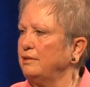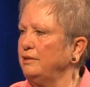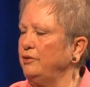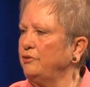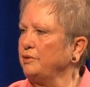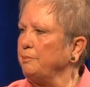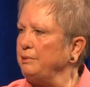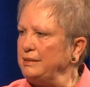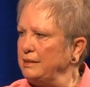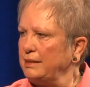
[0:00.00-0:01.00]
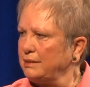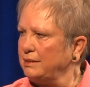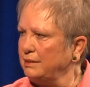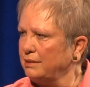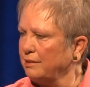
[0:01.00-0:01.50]
you know, the
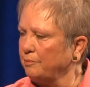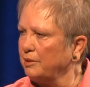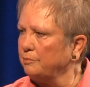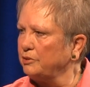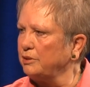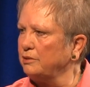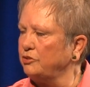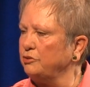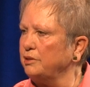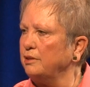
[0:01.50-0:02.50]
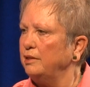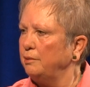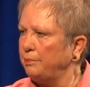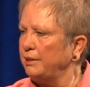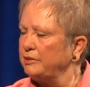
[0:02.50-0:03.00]
PTSD symptoms, right, into the
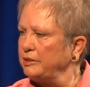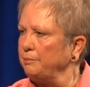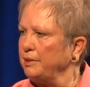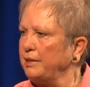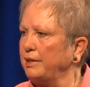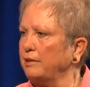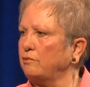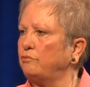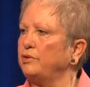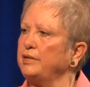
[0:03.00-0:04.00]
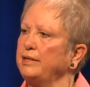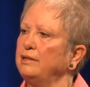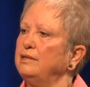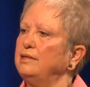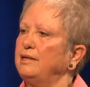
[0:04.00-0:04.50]
parasympathetic, where they
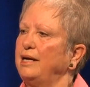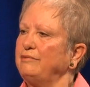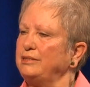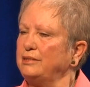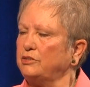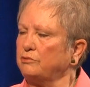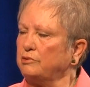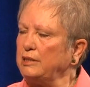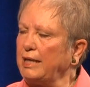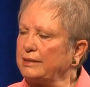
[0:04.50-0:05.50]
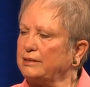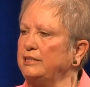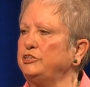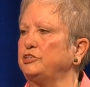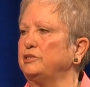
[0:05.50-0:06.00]
have a sense of
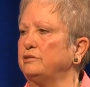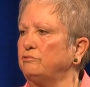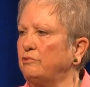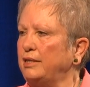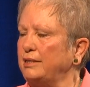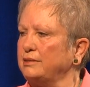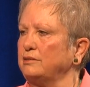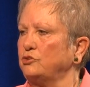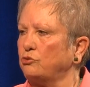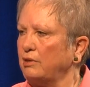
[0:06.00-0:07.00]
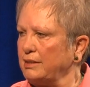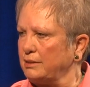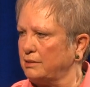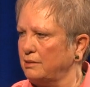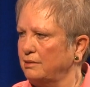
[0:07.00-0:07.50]
relaxation and rest and
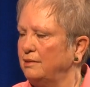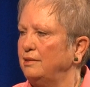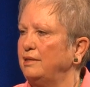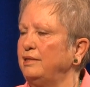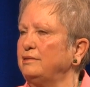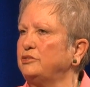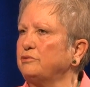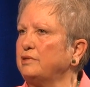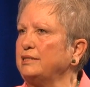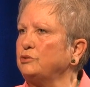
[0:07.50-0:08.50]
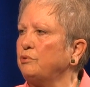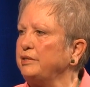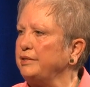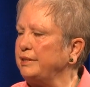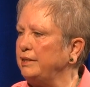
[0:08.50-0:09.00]
trust. And so that's one
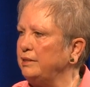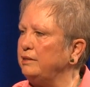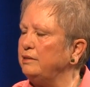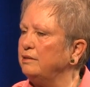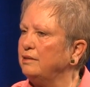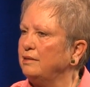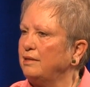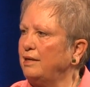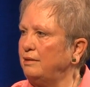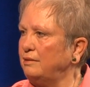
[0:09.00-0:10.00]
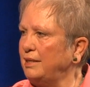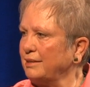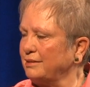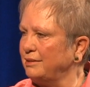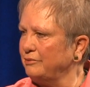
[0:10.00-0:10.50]
of the key
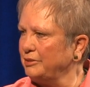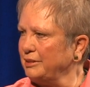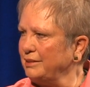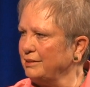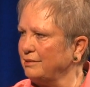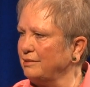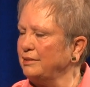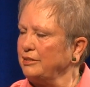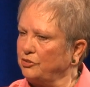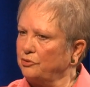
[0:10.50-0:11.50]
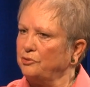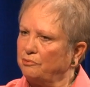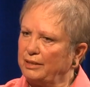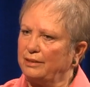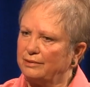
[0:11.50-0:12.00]
activities. Then they turn
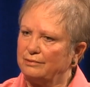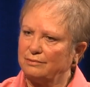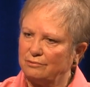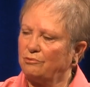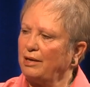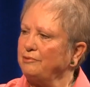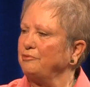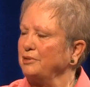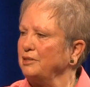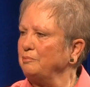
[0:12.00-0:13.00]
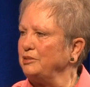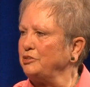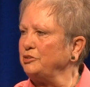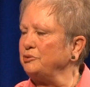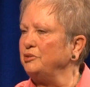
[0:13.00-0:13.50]
around and ride for a little bit
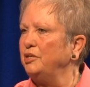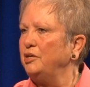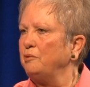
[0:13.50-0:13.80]
too. Yeah.